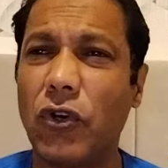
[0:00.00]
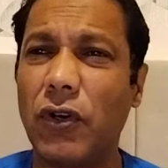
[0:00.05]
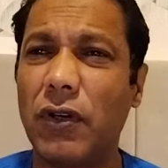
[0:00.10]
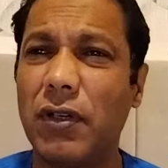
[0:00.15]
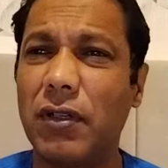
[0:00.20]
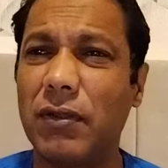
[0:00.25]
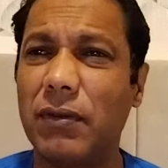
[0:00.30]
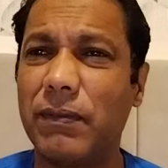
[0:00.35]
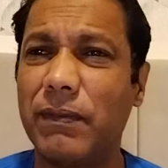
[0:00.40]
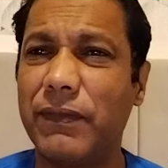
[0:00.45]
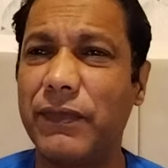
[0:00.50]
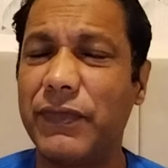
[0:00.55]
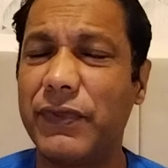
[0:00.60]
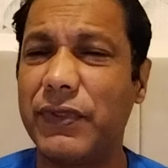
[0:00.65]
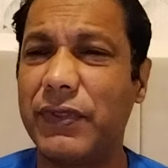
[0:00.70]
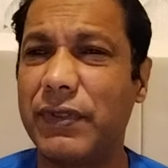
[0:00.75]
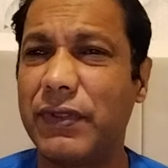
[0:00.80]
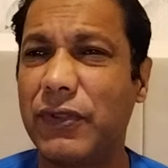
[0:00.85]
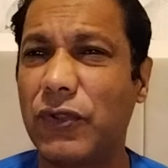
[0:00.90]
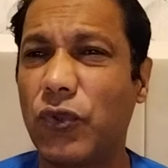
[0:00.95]

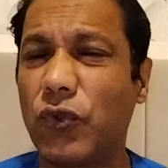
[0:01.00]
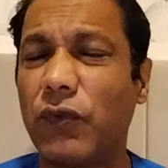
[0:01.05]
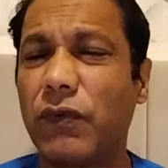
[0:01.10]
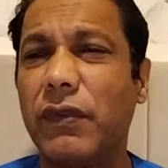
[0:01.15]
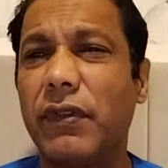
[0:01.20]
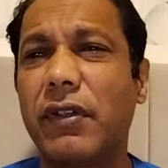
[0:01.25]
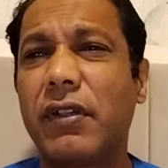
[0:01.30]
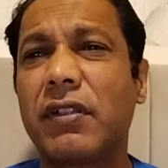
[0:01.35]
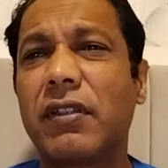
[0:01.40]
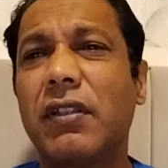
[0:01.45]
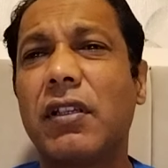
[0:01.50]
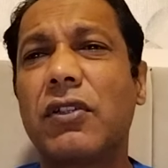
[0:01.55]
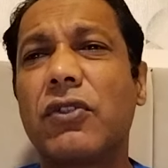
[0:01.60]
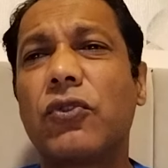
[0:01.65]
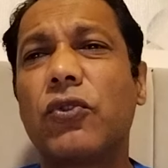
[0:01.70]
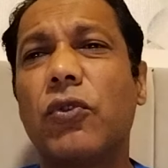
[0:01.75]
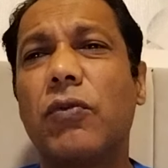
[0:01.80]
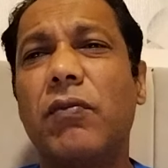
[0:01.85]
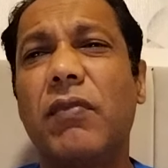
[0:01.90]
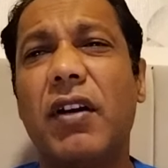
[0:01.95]
columns towards the
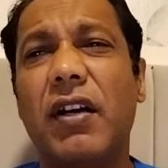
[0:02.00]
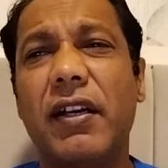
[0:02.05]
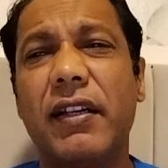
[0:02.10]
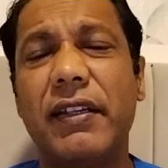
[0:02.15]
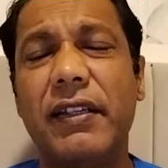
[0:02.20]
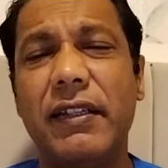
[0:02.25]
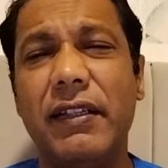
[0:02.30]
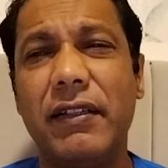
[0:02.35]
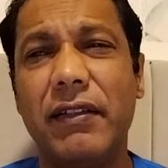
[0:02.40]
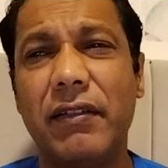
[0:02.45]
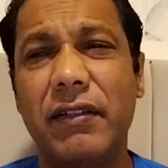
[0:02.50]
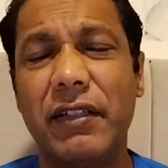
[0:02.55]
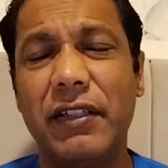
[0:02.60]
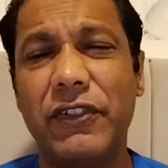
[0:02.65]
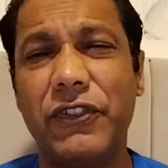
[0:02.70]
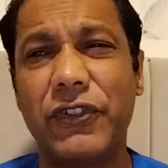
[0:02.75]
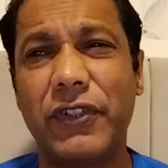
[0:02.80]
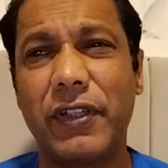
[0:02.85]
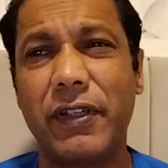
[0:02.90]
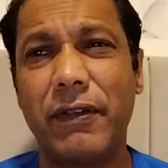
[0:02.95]
Somali
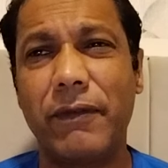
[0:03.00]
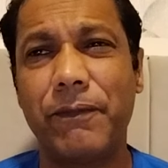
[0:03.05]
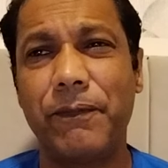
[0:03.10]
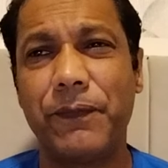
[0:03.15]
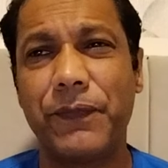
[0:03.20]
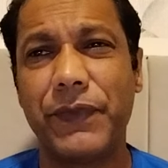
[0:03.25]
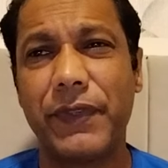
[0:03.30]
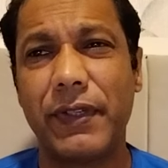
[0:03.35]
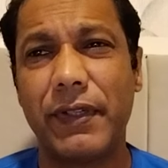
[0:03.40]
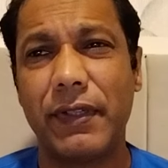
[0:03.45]
region.